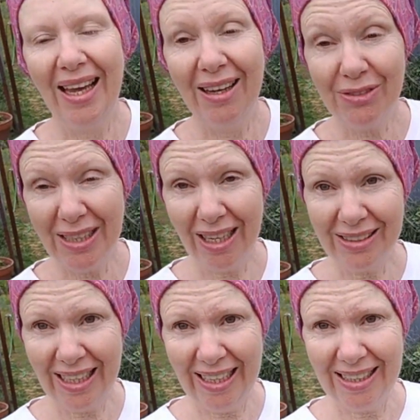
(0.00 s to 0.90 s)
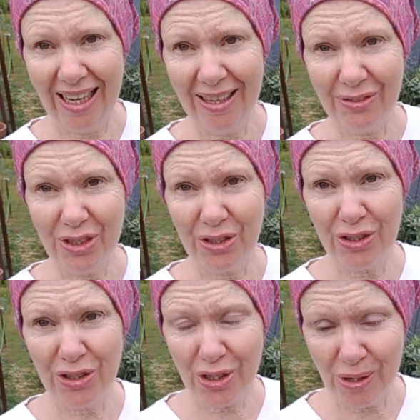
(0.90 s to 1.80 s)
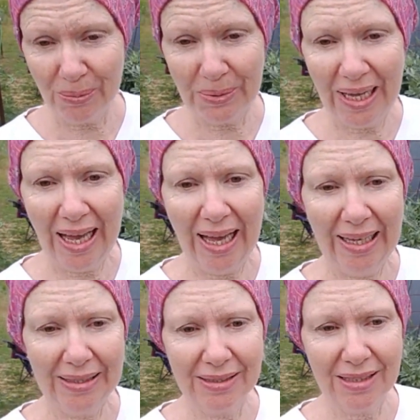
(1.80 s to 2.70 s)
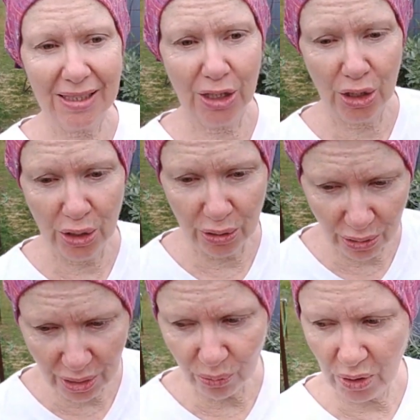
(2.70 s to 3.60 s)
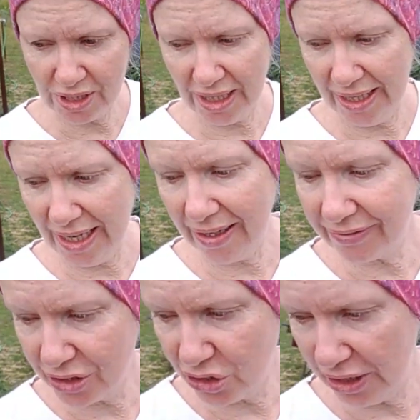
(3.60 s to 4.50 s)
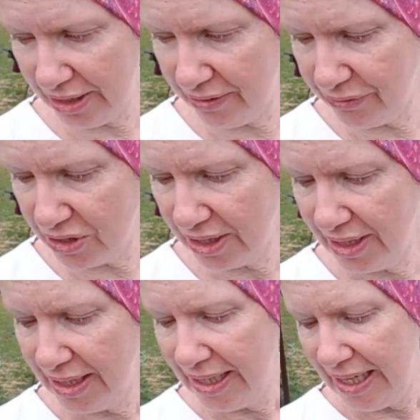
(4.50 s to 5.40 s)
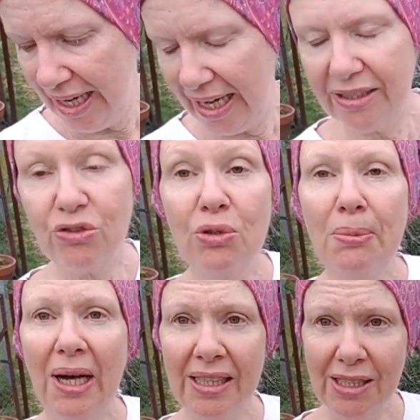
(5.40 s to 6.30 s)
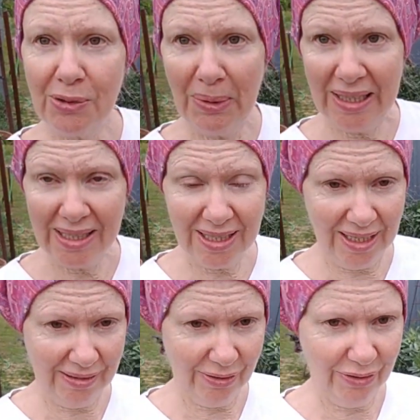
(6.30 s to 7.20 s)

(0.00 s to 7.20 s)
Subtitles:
Every now and again I have to stop and look at what I have achieved and remind myself